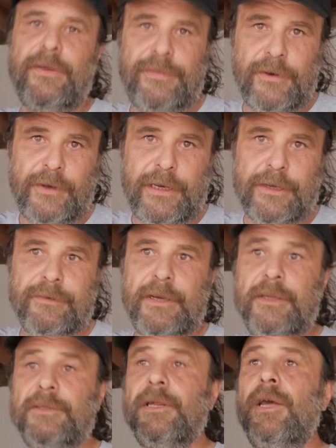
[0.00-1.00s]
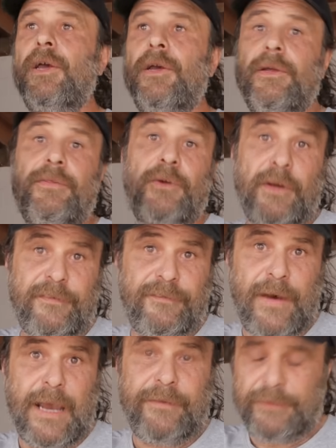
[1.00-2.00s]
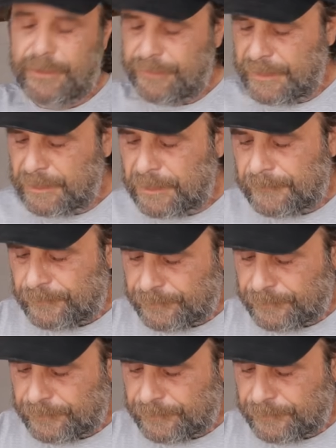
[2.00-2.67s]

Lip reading: 30 degrees, 35 degrees.